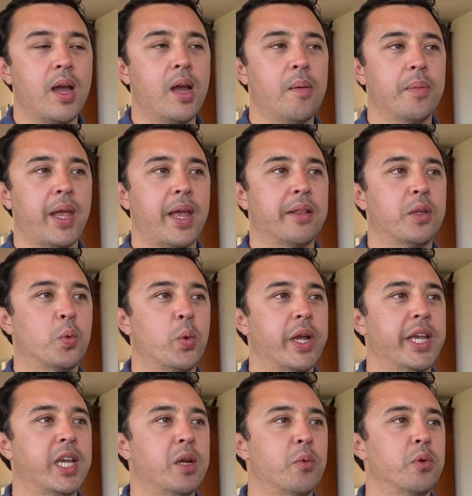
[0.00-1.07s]
and the
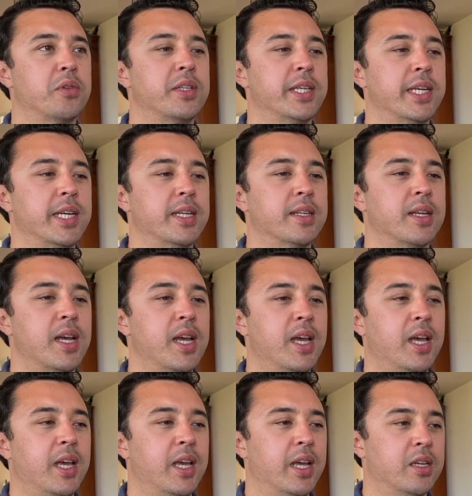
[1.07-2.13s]
way he routined
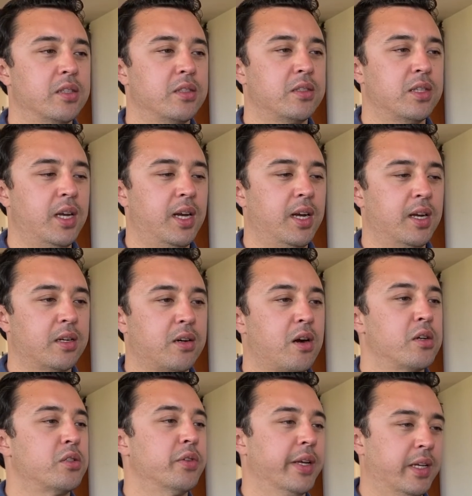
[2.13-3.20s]
his
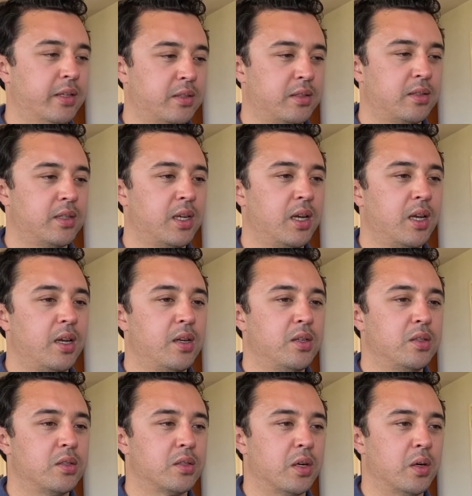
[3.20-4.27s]
card tricks.
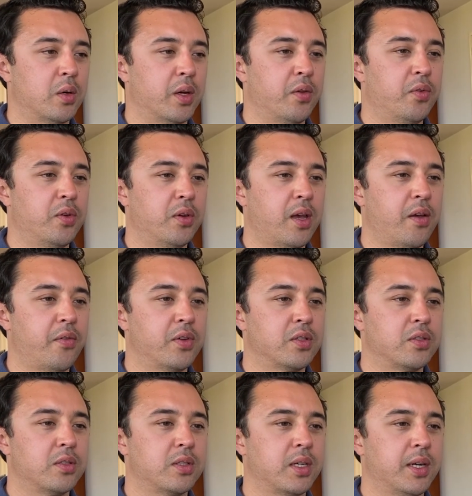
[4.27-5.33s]
Mm-hmm. So if you have
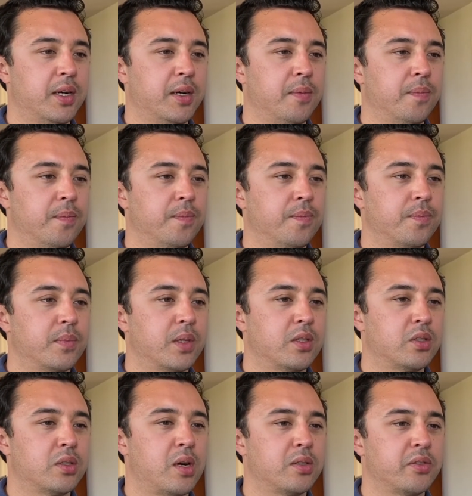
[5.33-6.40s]
his
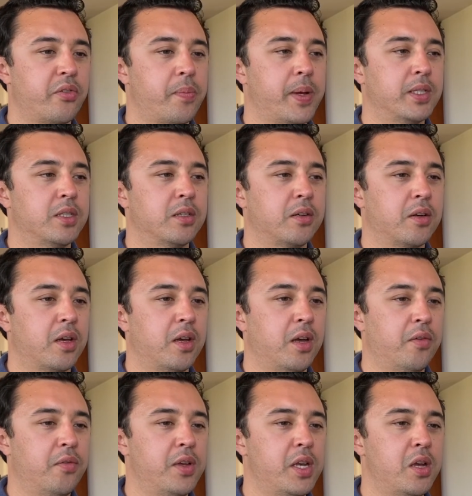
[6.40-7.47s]
Stars of Magic
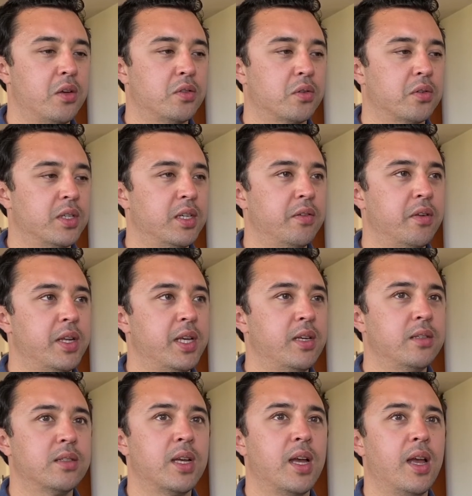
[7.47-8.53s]
videos or
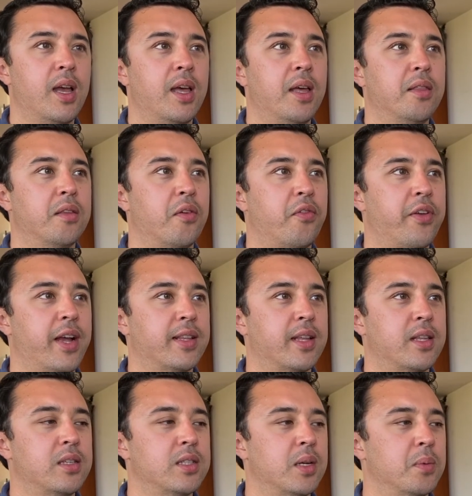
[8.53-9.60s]
DVDs, the fact
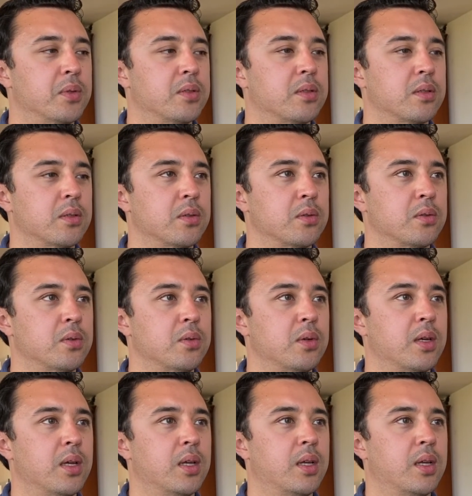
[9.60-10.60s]
that he's able to